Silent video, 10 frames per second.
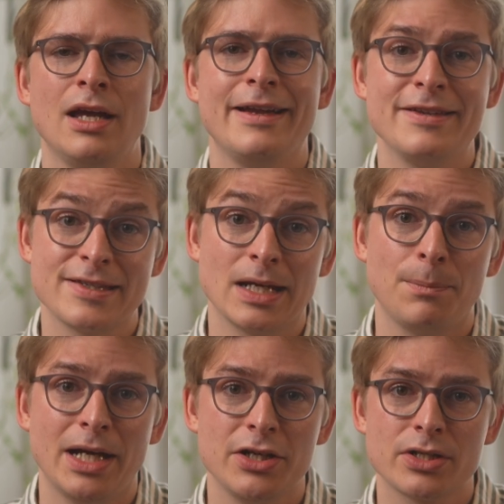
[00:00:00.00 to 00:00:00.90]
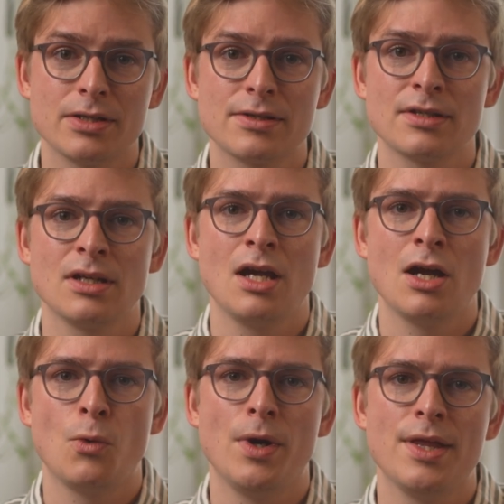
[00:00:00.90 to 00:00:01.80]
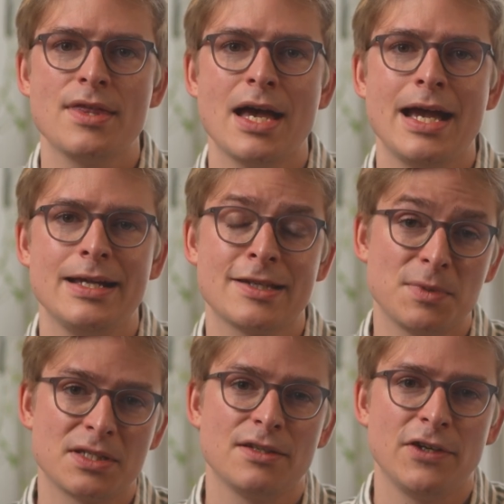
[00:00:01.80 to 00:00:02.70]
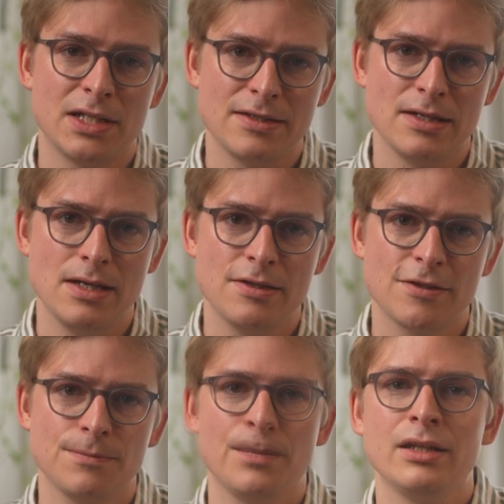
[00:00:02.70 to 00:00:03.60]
in sick patients with a specific disease.